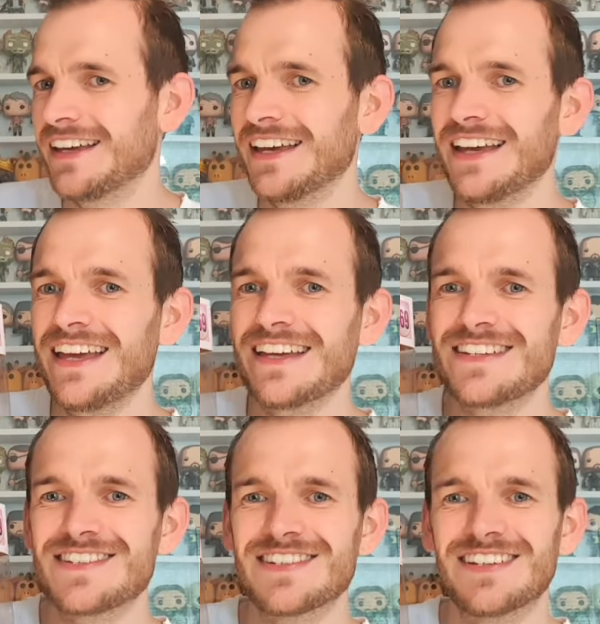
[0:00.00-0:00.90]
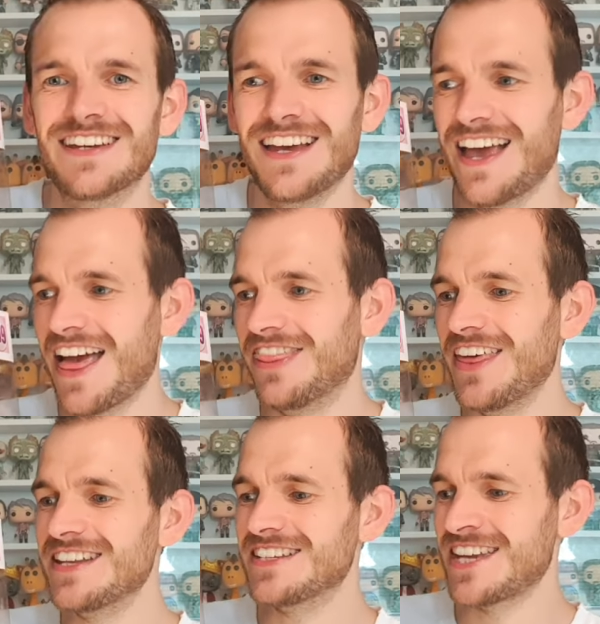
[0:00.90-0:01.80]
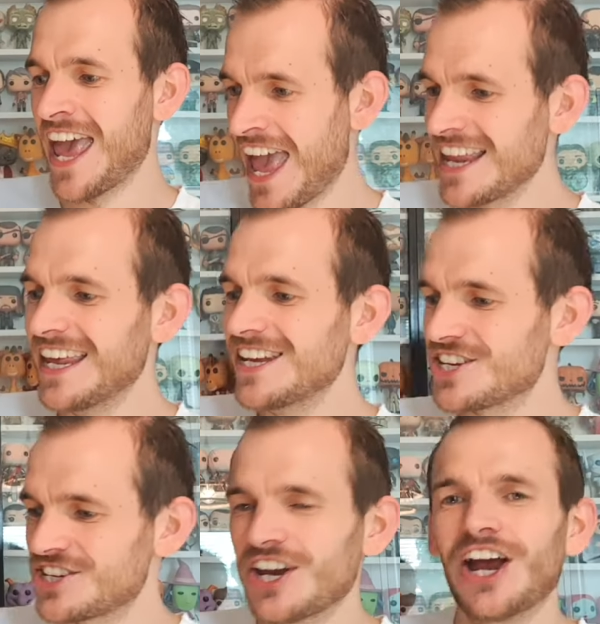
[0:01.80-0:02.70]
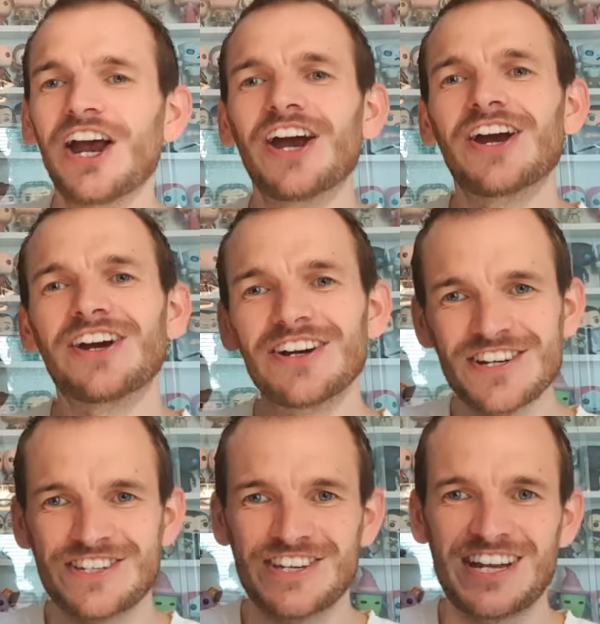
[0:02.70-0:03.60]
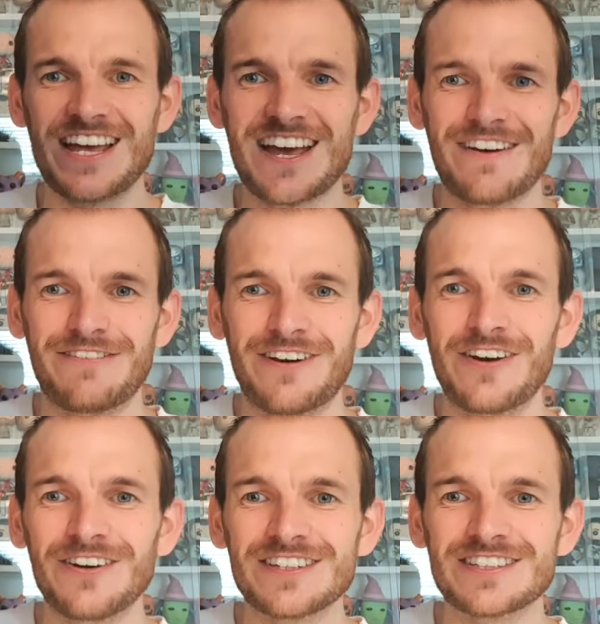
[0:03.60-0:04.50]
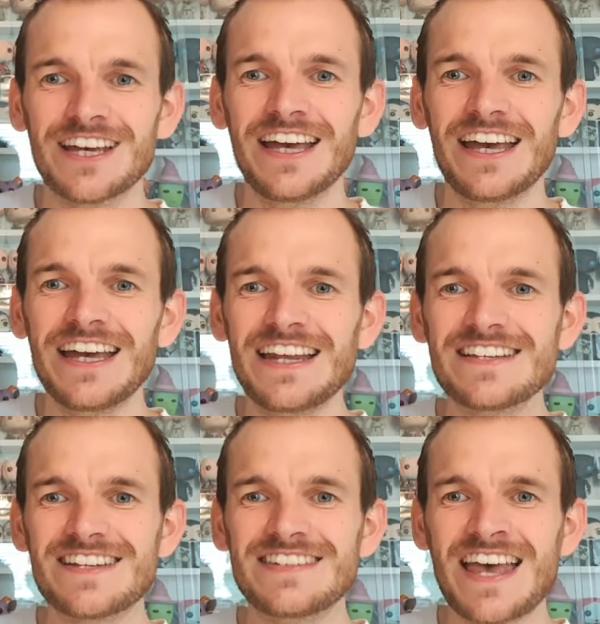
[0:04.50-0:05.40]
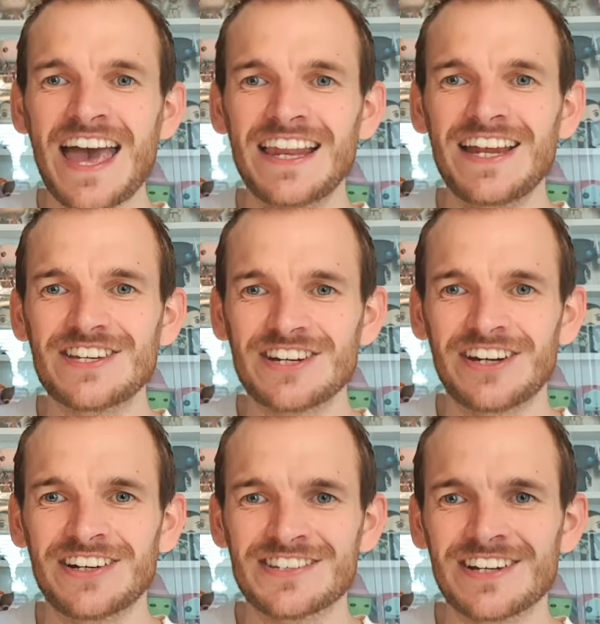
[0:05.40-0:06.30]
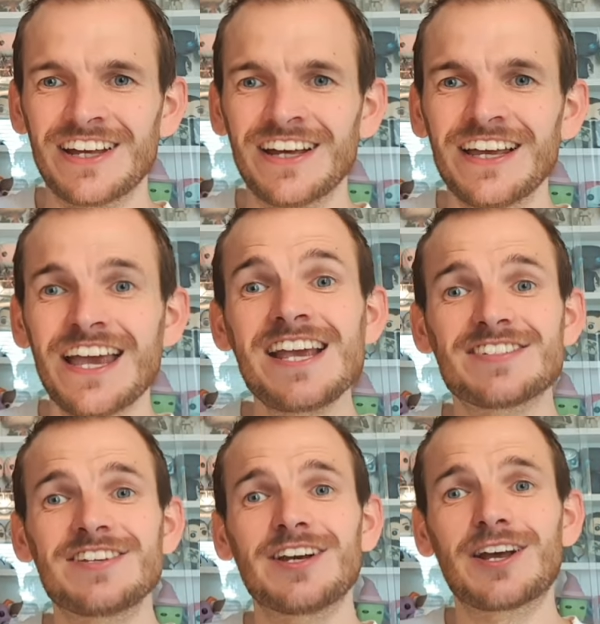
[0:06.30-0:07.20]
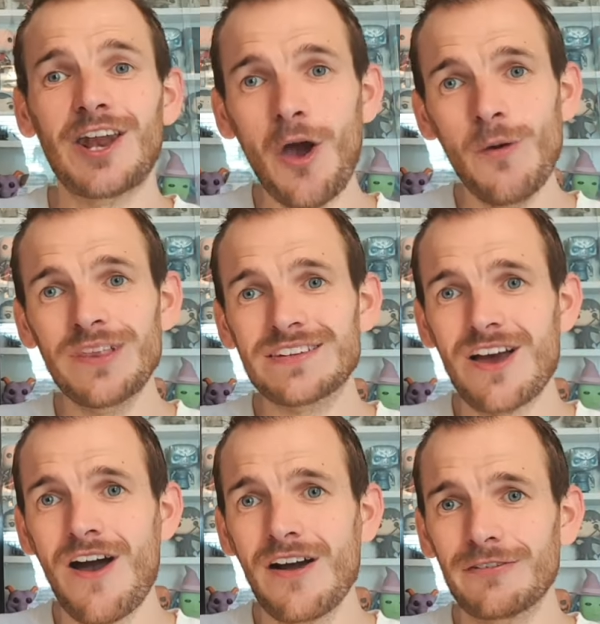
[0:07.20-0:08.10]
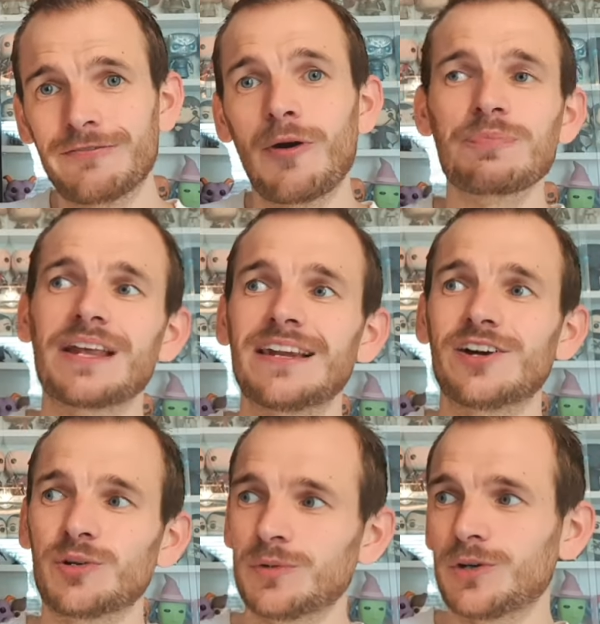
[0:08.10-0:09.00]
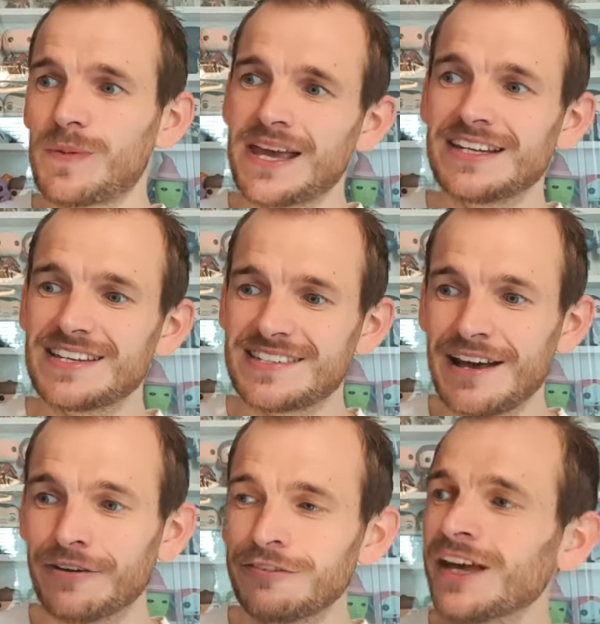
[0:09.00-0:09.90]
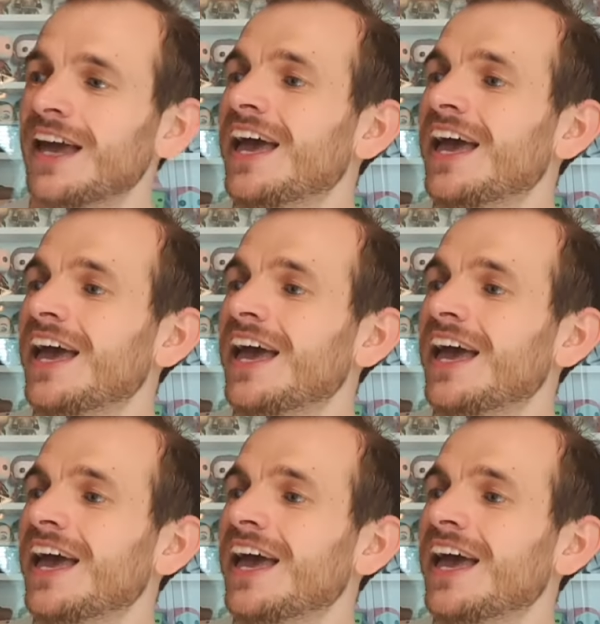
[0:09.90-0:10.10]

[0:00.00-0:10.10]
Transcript: It is the ten inch Ursula, folks. It is the ten inch Ursula. It's the glow in the dark from the Little Mermaid itself.